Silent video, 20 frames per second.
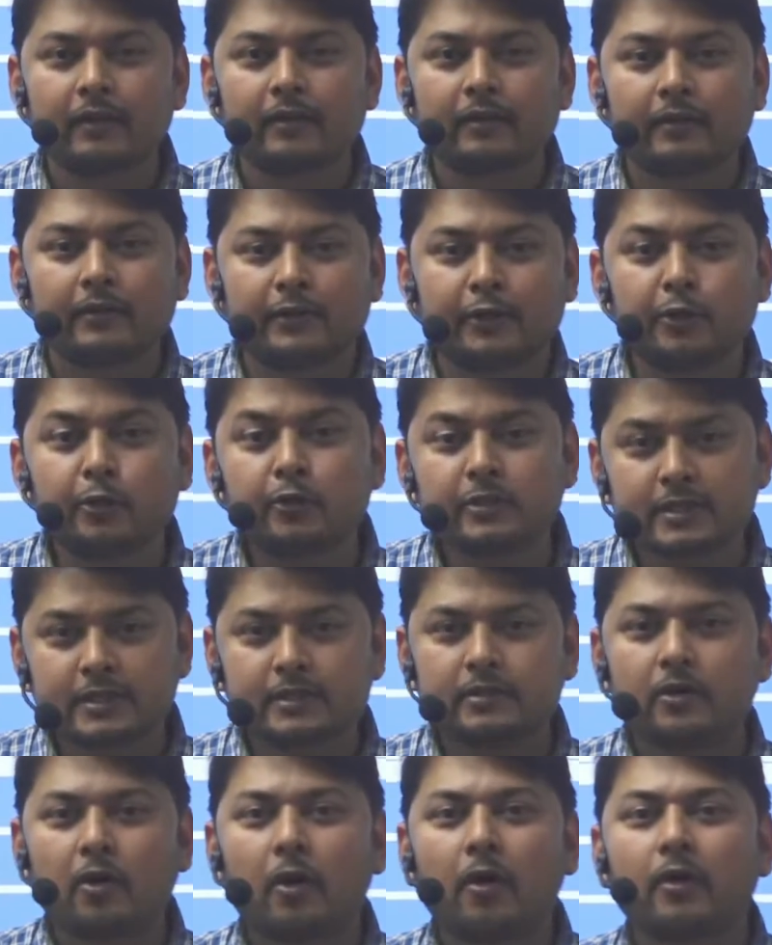
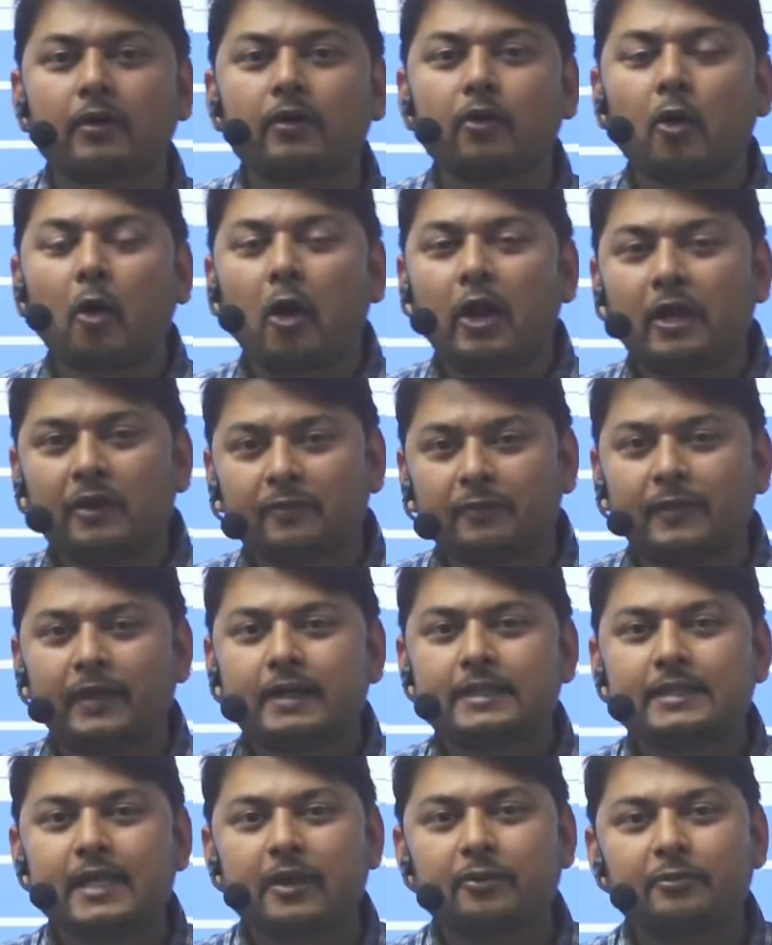used, or oil
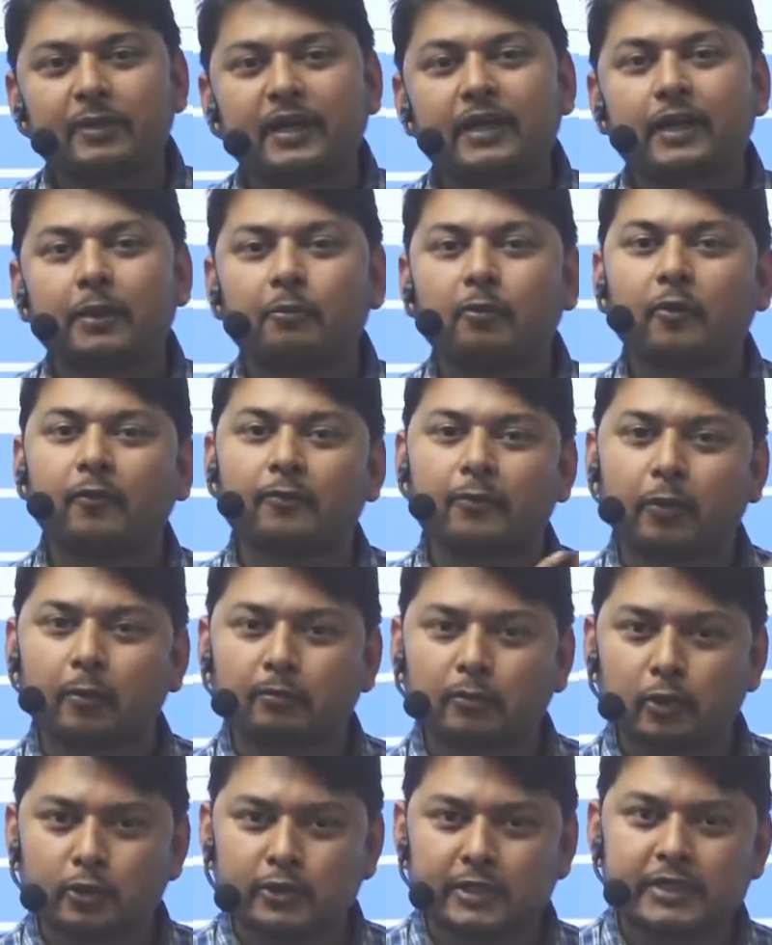fields have been removed
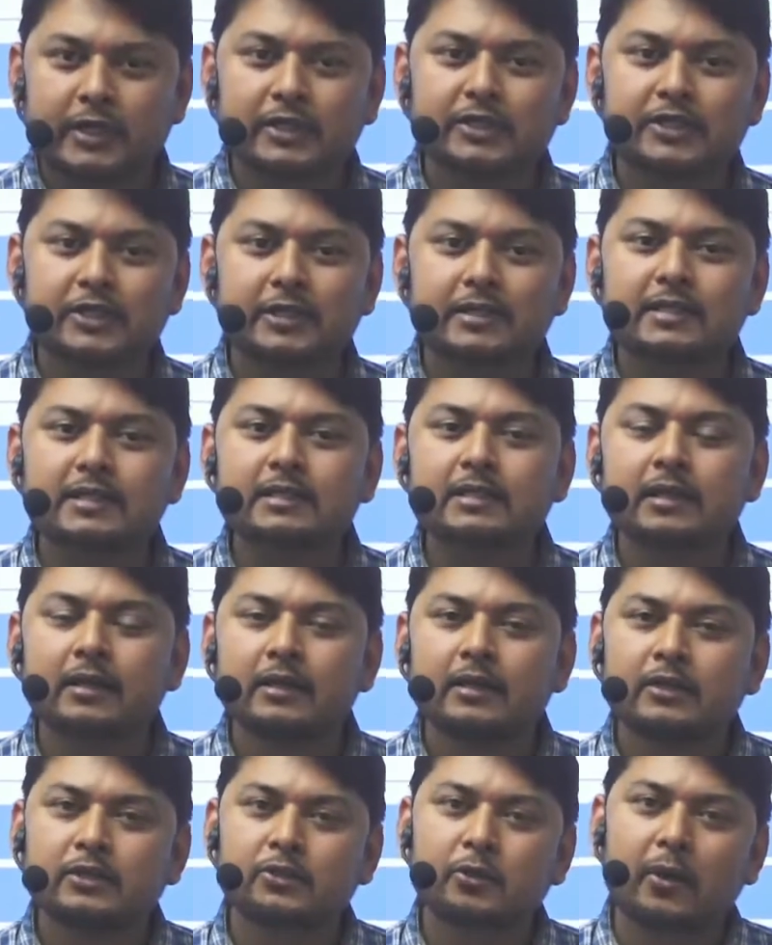from those structures.
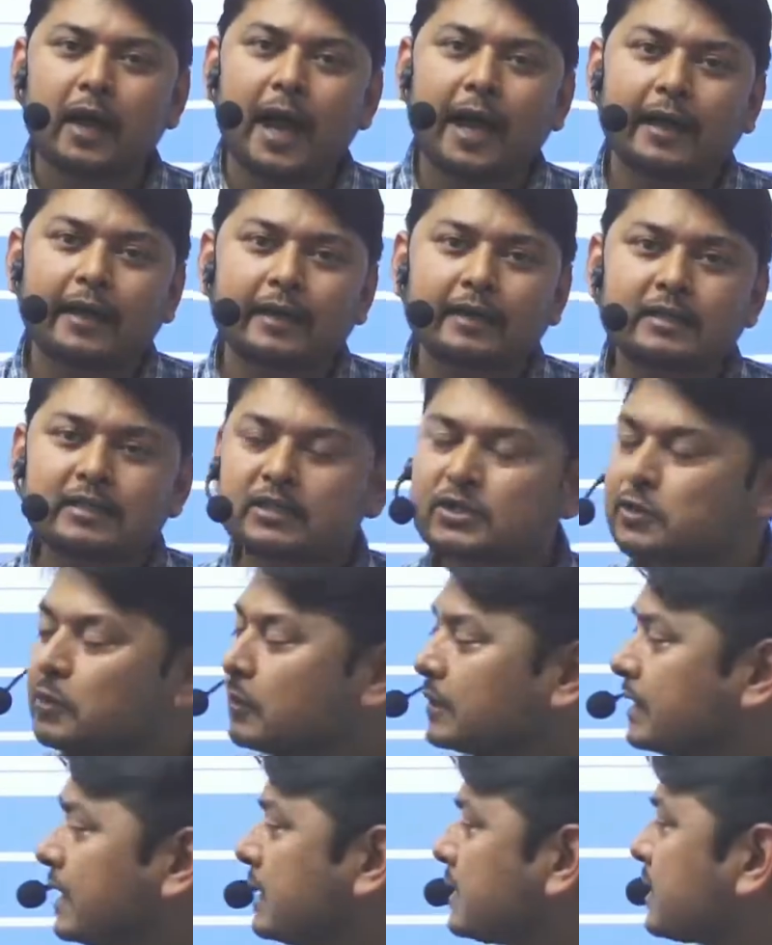So I can store
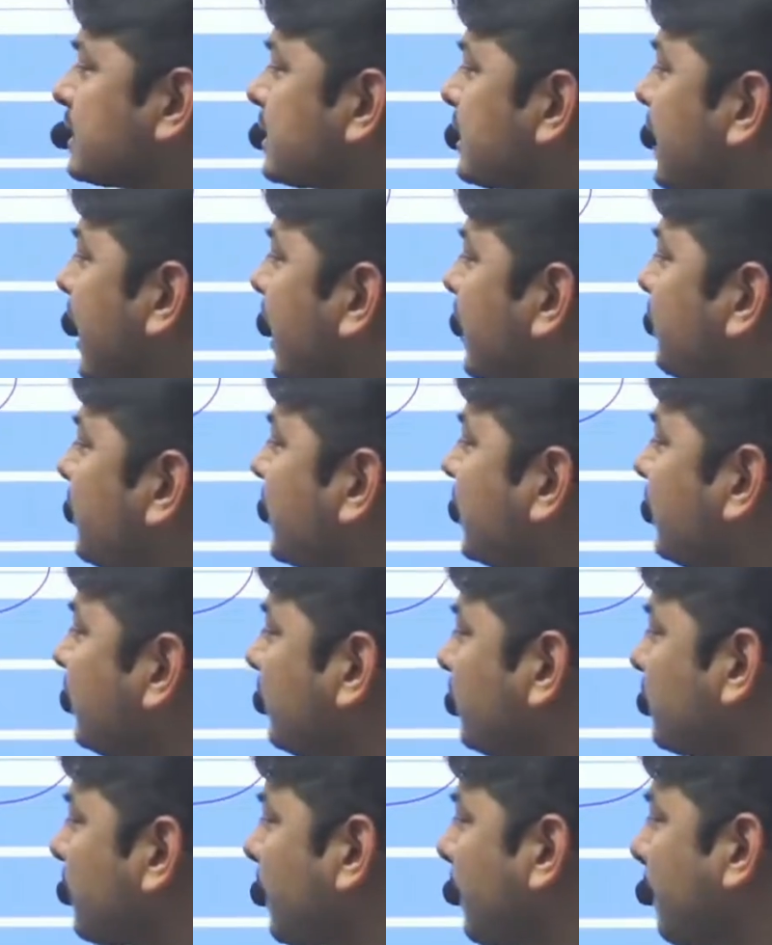this
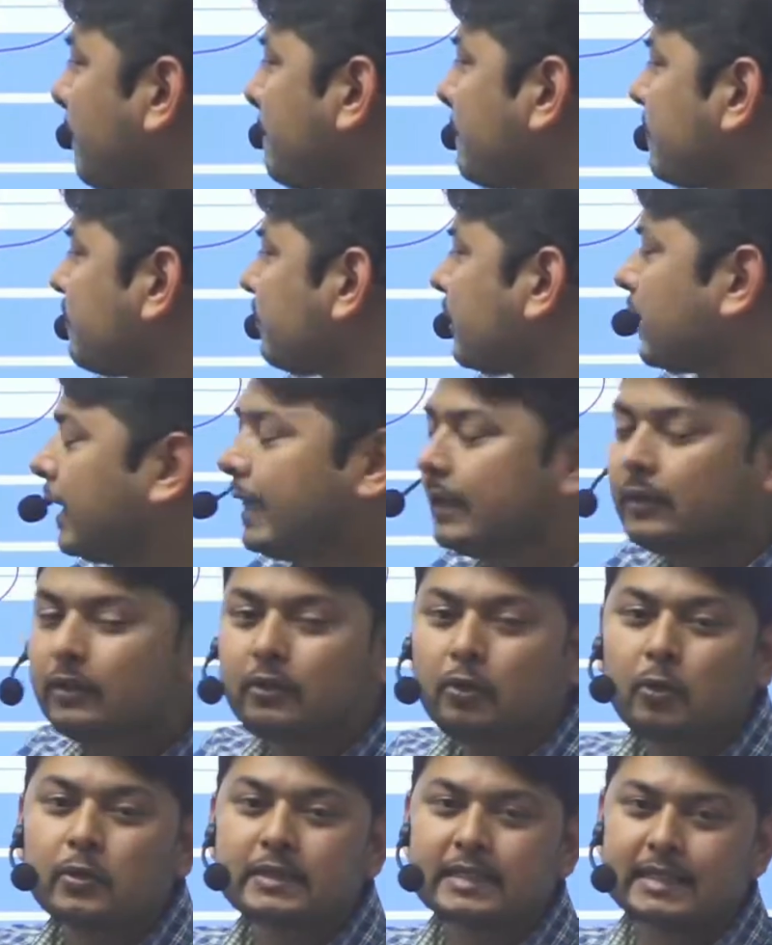carbon in
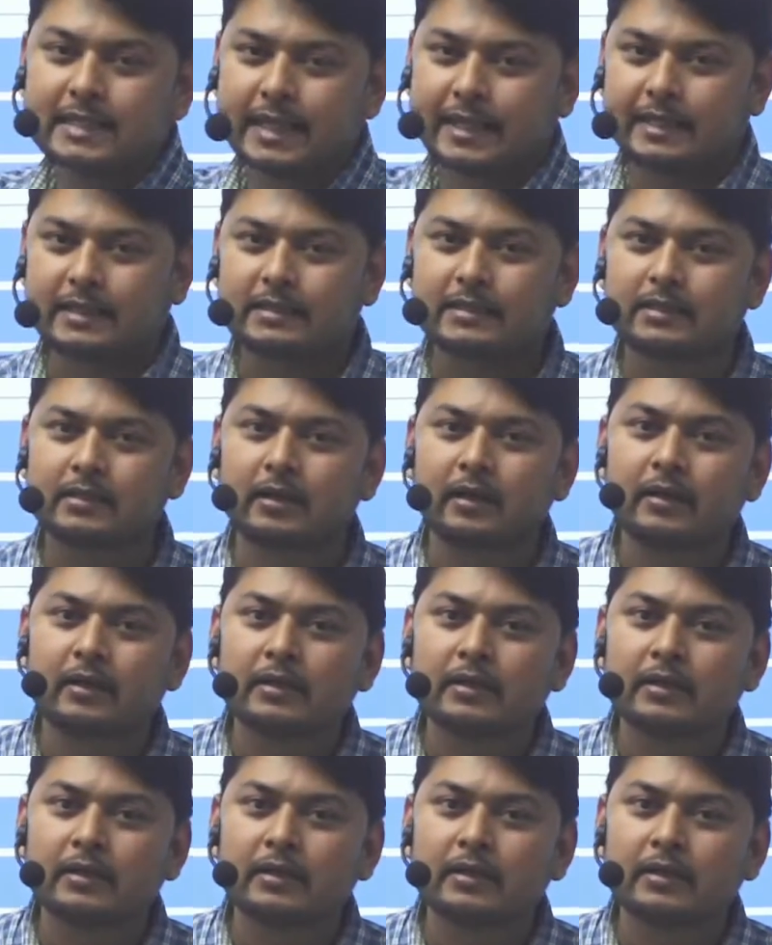those sinks.